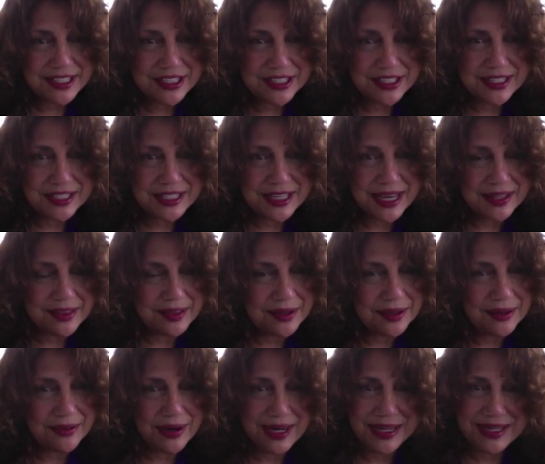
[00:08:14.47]
She's had the
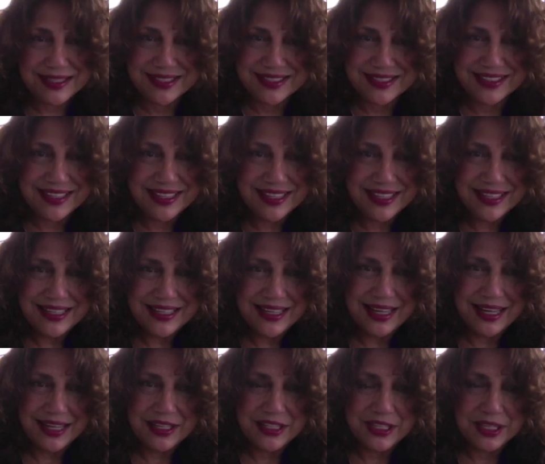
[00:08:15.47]
grace
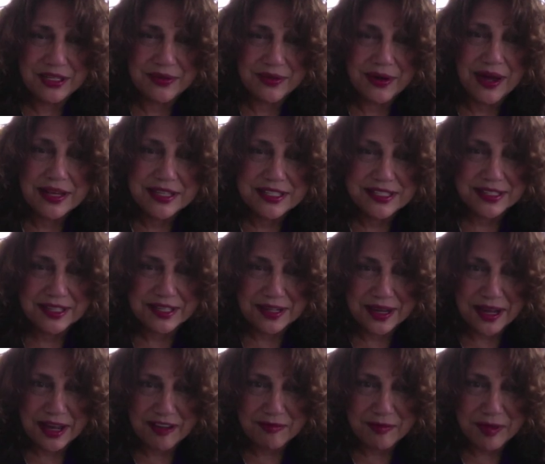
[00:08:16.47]
and generosity to
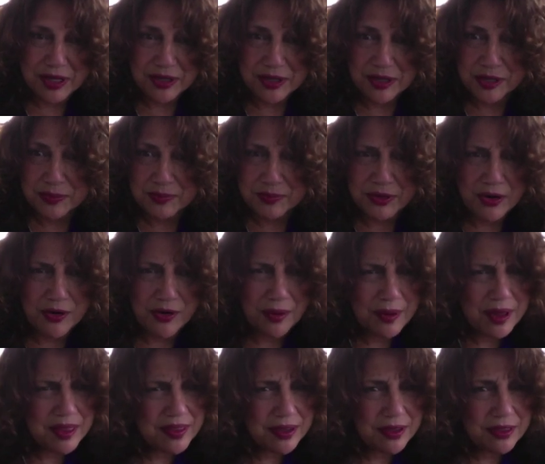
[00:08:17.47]
have me on her program,
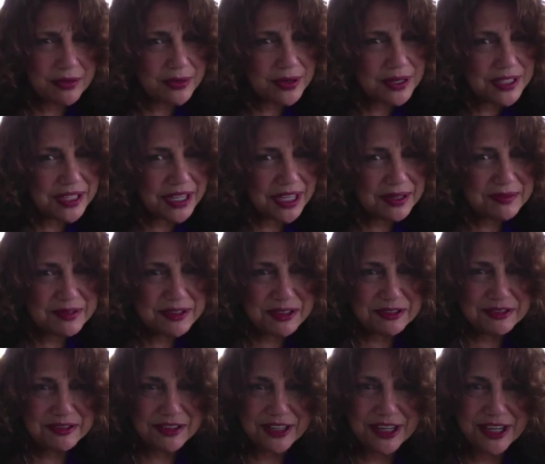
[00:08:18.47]
I think 3 times so
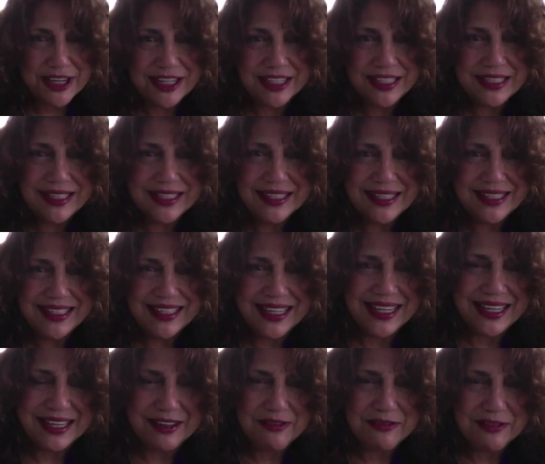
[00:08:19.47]
far.
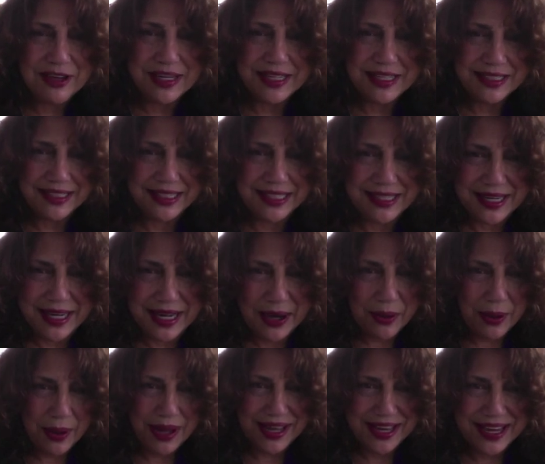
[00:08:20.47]
And finally,
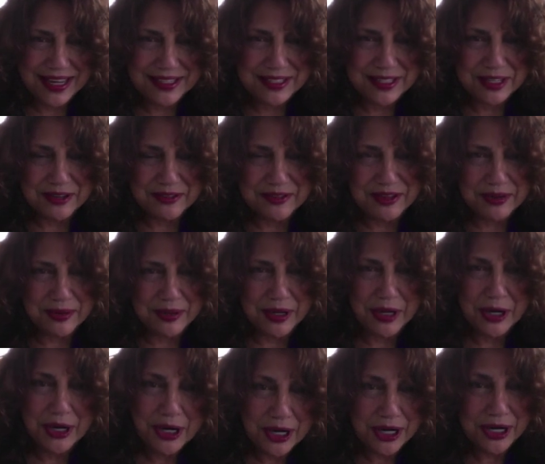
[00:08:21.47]
now I get to interview
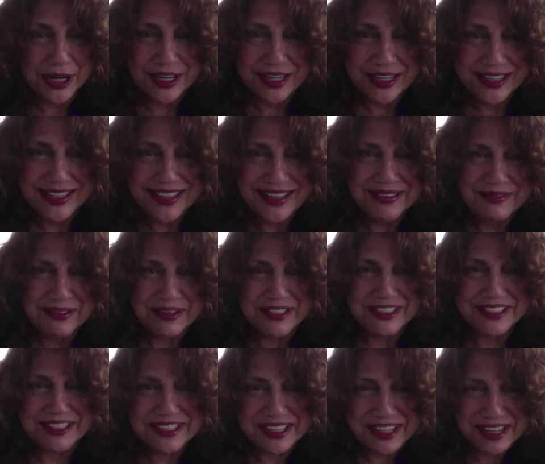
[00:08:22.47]
her, which
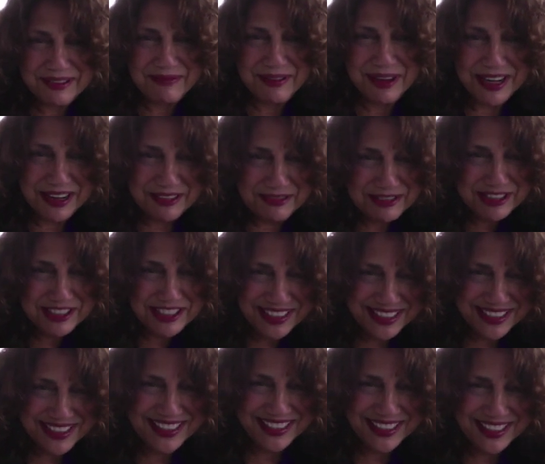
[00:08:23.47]
is going to be an
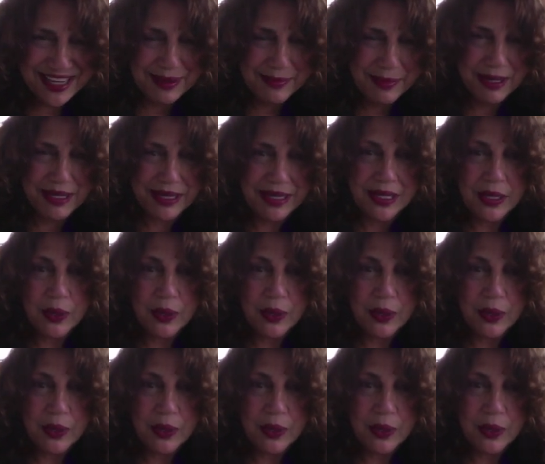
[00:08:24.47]
interesting dynamic.